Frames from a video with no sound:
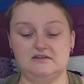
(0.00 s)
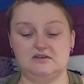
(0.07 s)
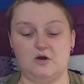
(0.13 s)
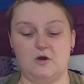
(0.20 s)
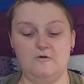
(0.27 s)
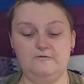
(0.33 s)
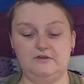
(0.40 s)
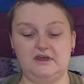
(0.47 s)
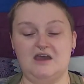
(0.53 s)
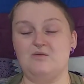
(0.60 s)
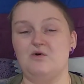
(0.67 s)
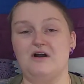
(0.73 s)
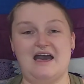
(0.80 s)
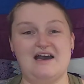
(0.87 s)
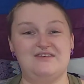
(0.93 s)
so hopefully I
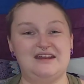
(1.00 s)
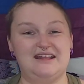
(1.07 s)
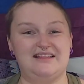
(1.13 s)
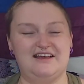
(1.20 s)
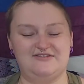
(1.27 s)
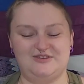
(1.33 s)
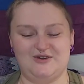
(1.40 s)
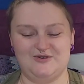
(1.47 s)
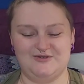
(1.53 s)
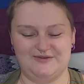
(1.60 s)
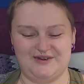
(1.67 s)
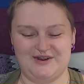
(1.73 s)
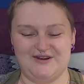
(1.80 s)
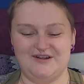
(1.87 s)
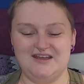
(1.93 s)
won't have any left
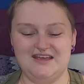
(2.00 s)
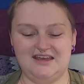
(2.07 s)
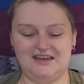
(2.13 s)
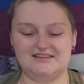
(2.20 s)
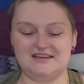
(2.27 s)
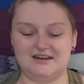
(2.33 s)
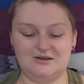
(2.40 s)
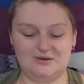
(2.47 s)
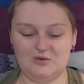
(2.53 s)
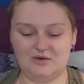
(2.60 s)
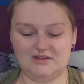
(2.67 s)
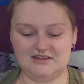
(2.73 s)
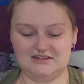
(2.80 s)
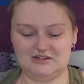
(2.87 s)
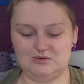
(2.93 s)
over, because I don't know
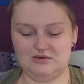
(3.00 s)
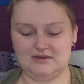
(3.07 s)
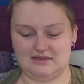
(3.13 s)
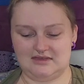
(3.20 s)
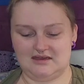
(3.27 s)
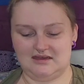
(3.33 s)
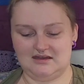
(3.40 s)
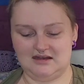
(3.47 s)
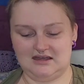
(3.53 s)
what to do with it.